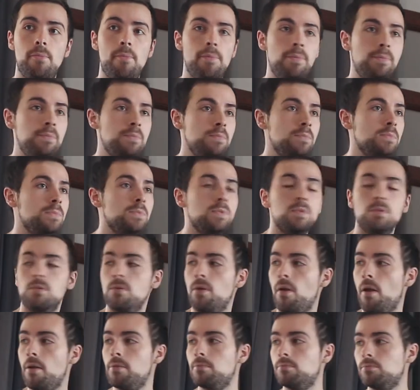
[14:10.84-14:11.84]
So
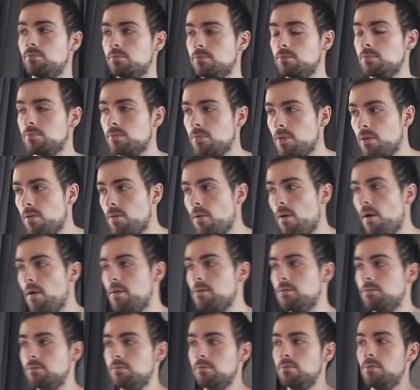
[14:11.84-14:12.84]
obviously you can't make the
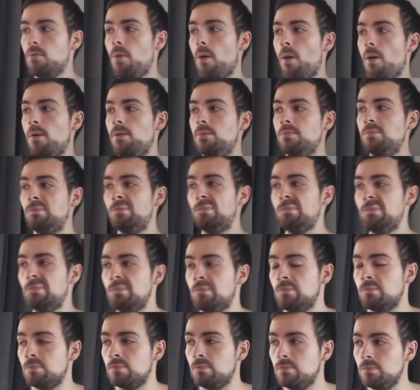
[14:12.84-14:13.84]
decision to
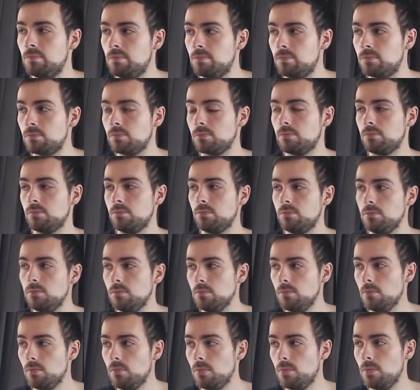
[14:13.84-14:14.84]
apply the rule of
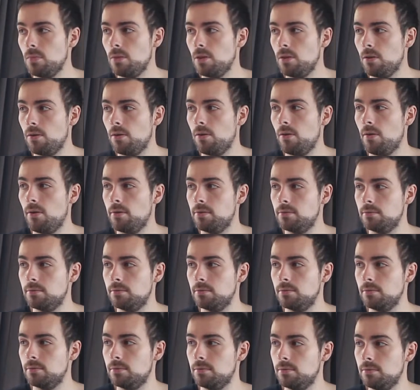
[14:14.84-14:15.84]
one until
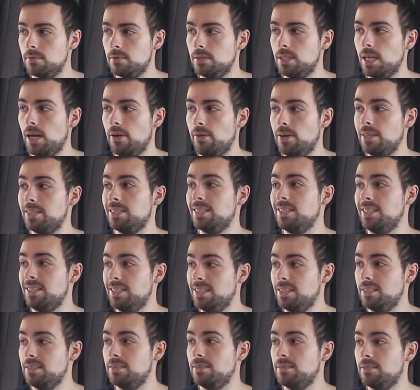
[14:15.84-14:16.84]
some
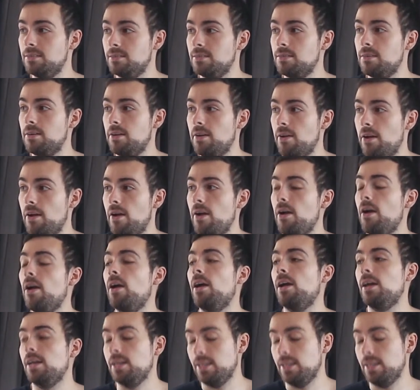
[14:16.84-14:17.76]
cards have been played.